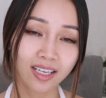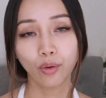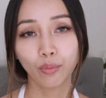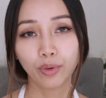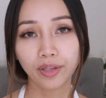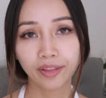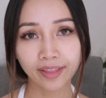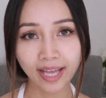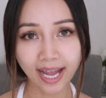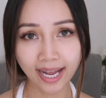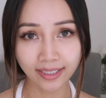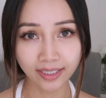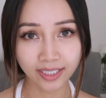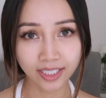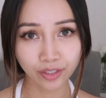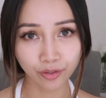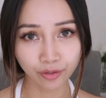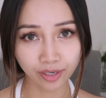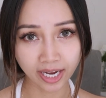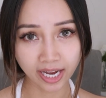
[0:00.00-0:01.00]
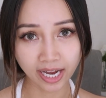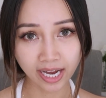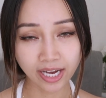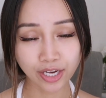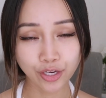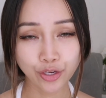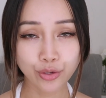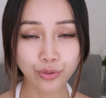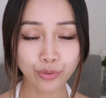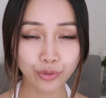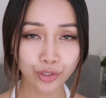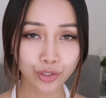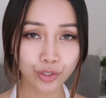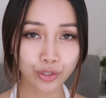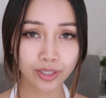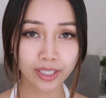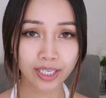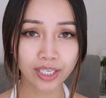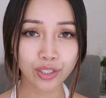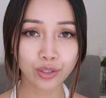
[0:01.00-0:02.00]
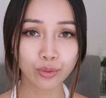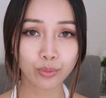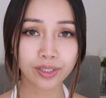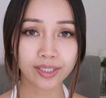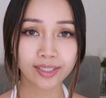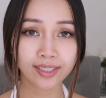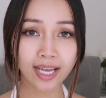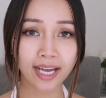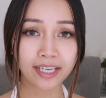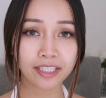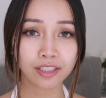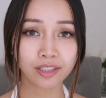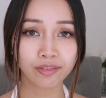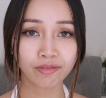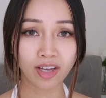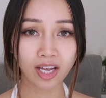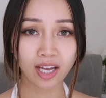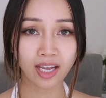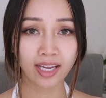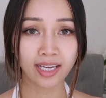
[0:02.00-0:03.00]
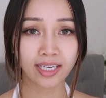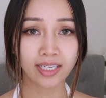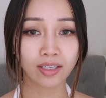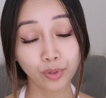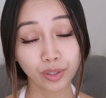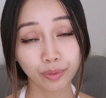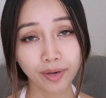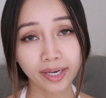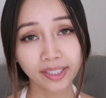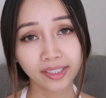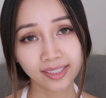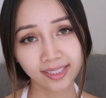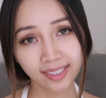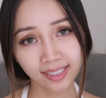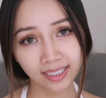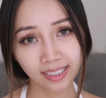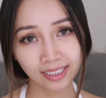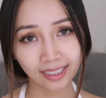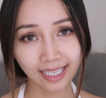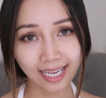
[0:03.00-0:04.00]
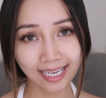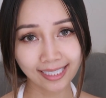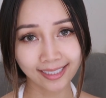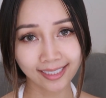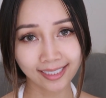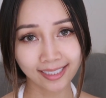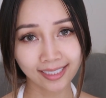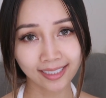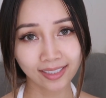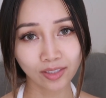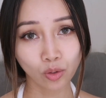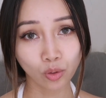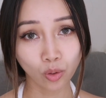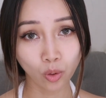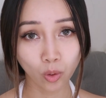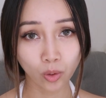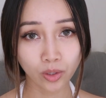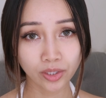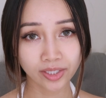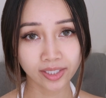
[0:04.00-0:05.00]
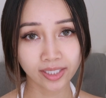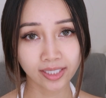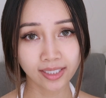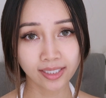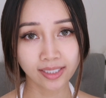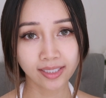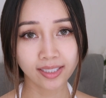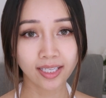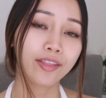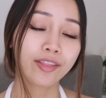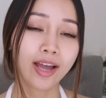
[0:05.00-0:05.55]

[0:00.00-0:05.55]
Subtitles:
With that degree, usually you would satisfy prerequisite classes or courses